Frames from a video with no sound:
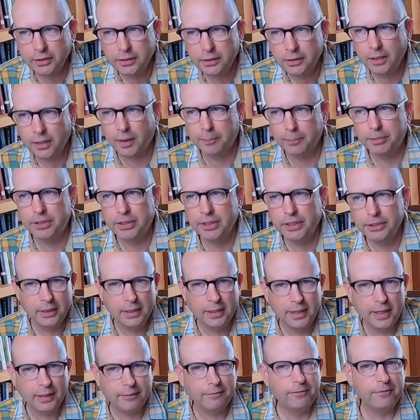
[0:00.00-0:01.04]

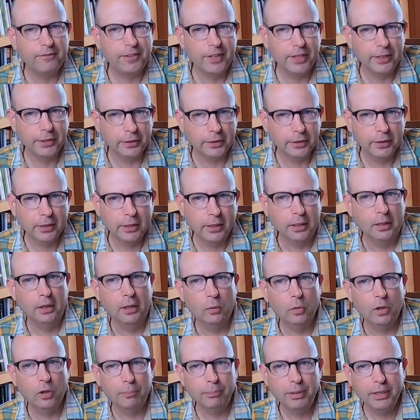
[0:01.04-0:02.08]
competition, and fear while
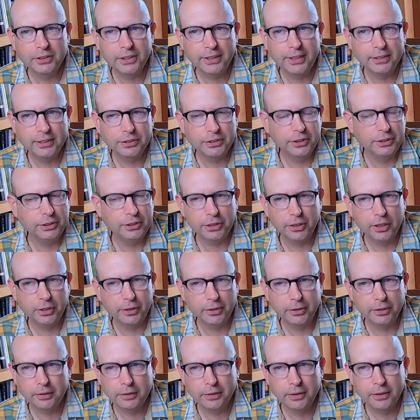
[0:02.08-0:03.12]
pitting us against each
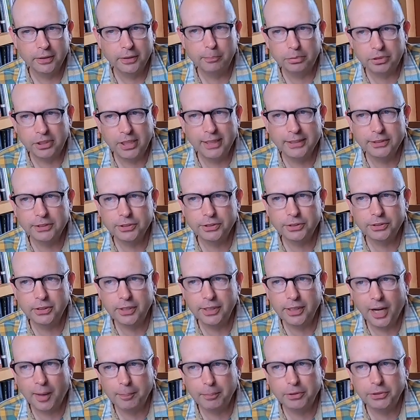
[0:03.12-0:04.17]
other. It blinds us to
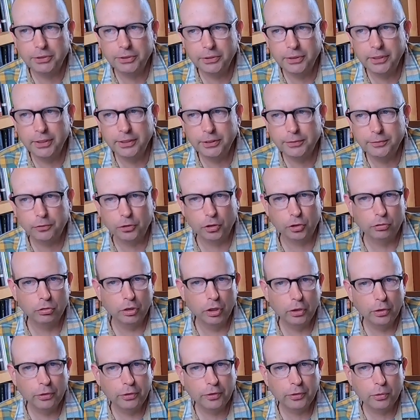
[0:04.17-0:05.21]
the opportunities for
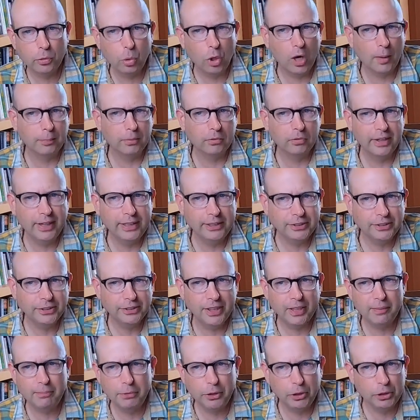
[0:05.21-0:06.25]
growth, cooperation,
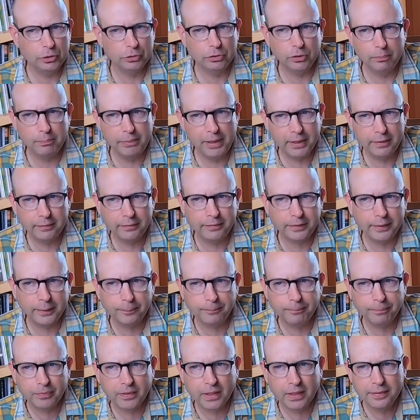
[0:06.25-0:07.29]
and mutual benefit.
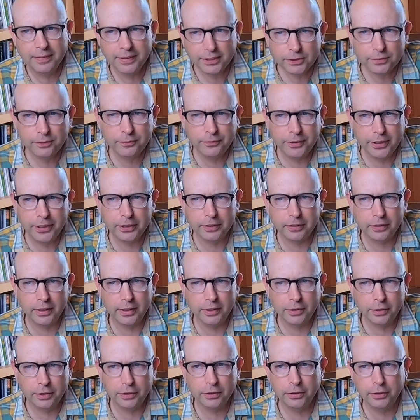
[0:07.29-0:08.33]
This fear,
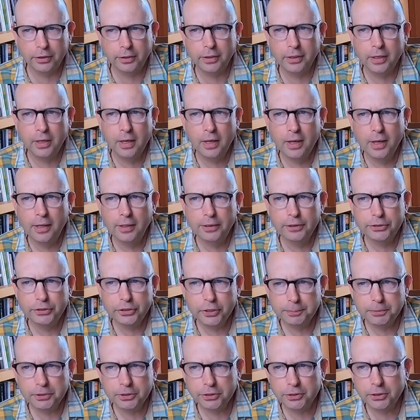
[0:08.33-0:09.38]
in turn,
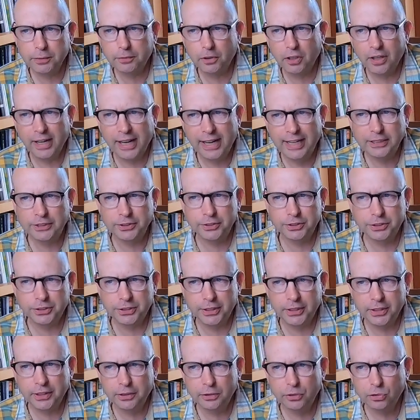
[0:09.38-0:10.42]
strips us of our
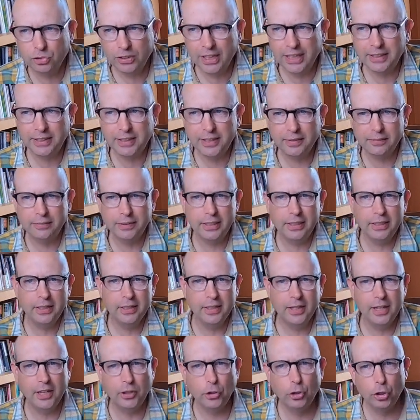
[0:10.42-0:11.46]
agency, creativity,
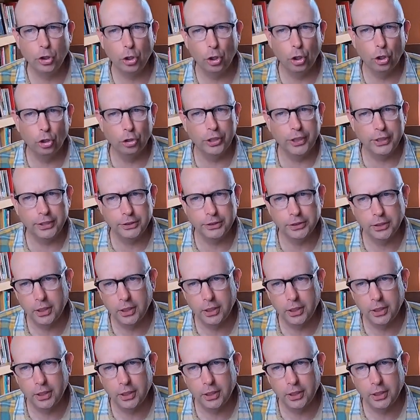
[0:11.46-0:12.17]
and courage,